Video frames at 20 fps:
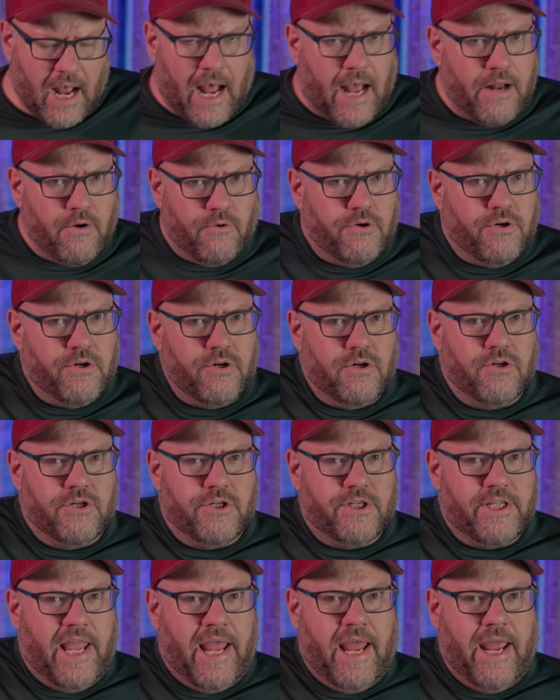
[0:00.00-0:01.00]
I don't
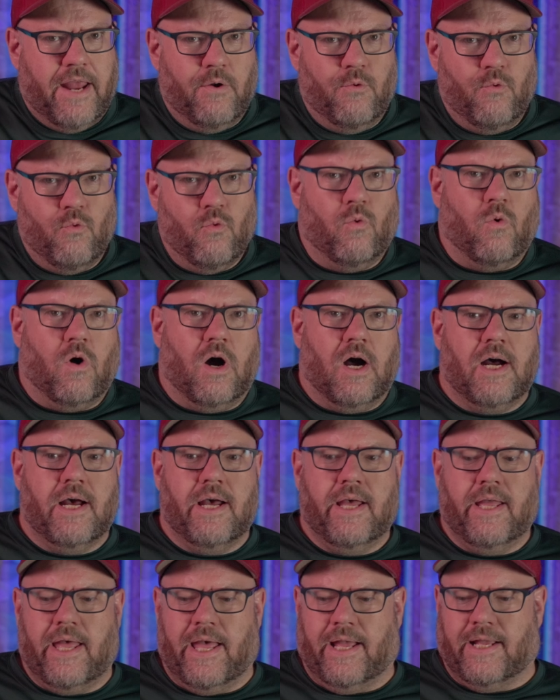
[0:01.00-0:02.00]
understand
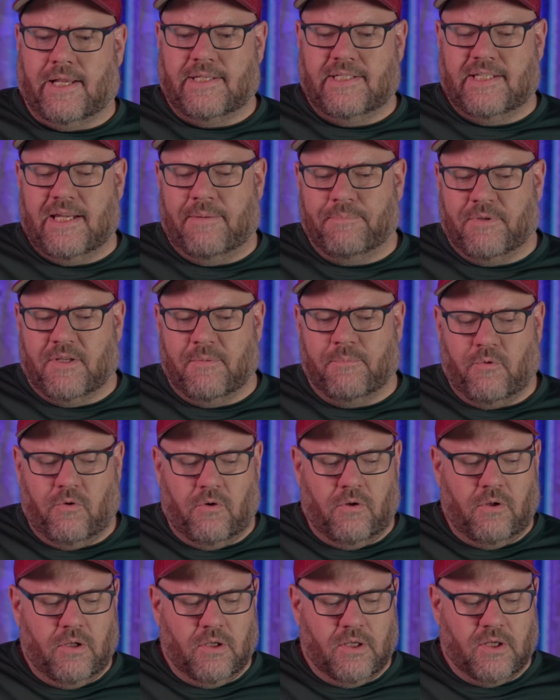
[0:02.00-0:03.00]
why
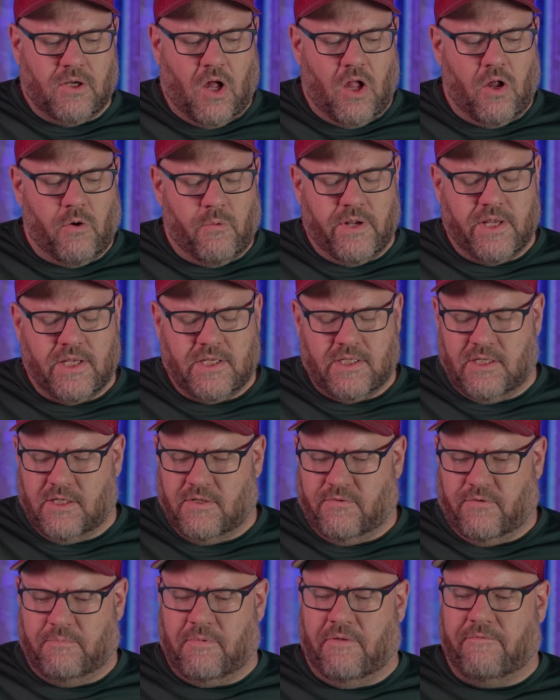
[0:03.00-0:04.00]
acceptable
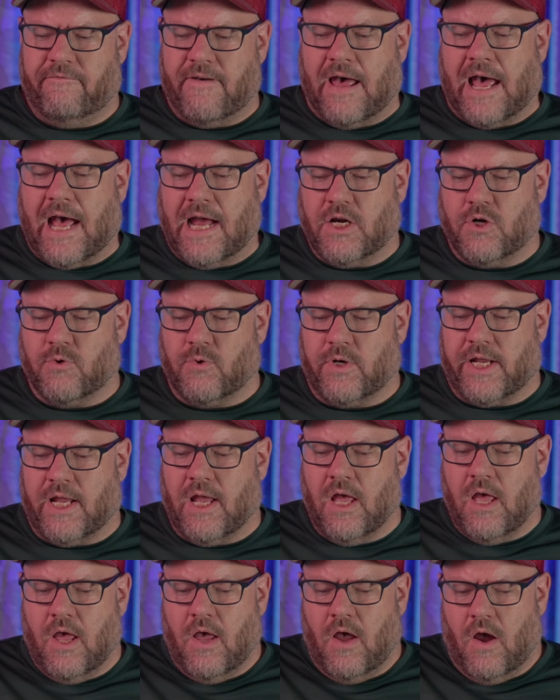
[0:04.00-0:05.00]
tolerances from the
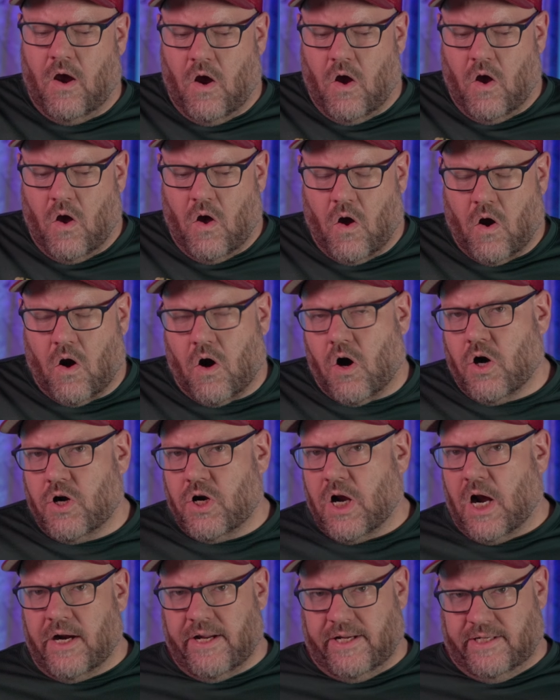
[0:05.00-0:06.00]
factory are
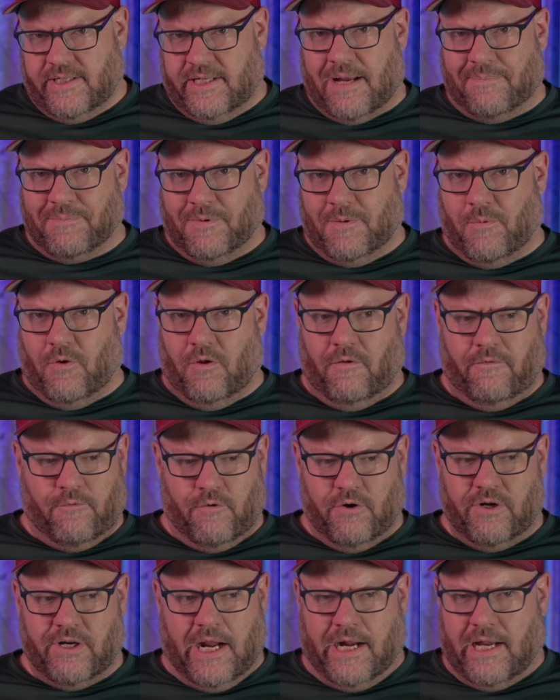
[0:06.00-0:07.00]
not acceptable
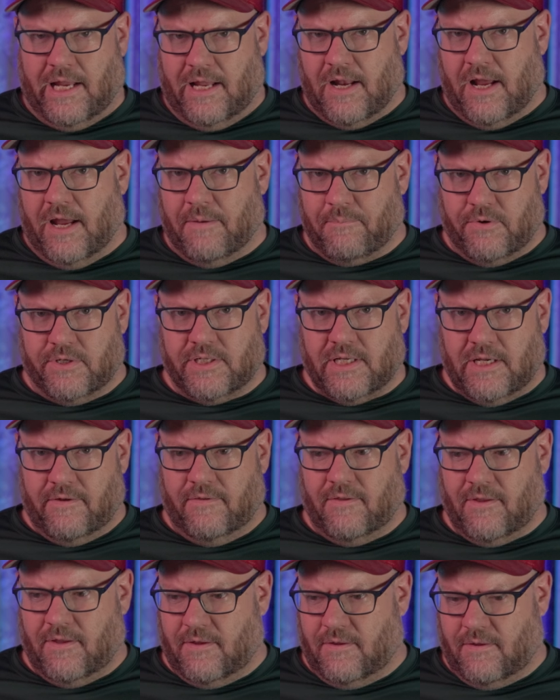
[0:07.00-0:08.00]
for 99%
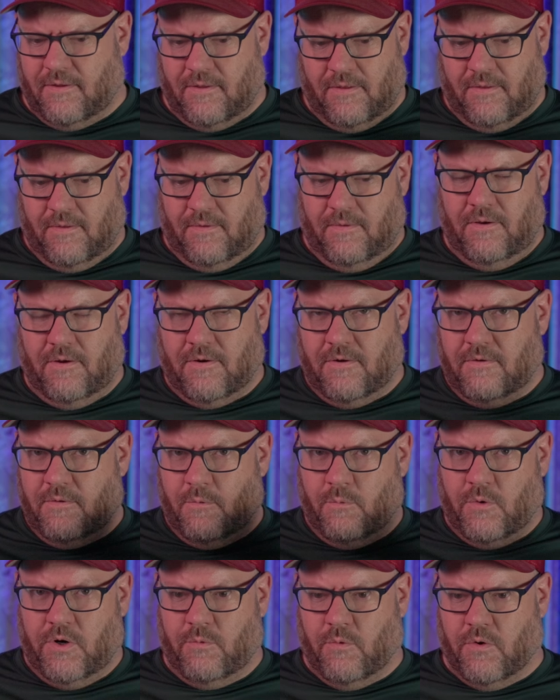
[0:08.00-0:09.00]
of the
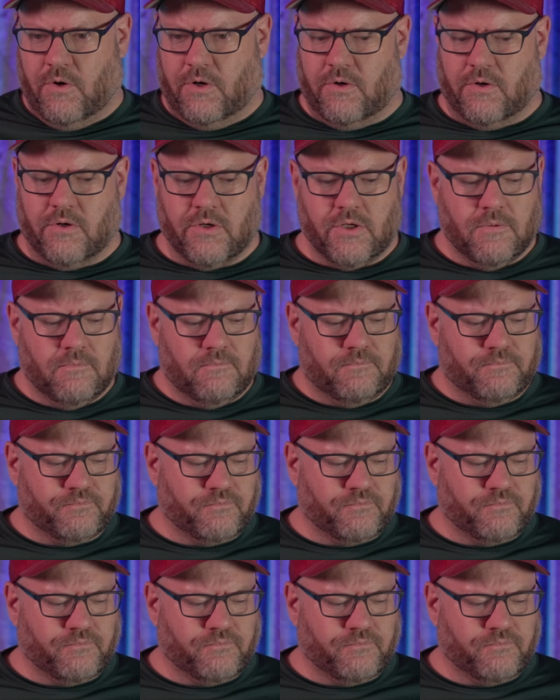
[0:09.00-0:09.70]
woodworkers.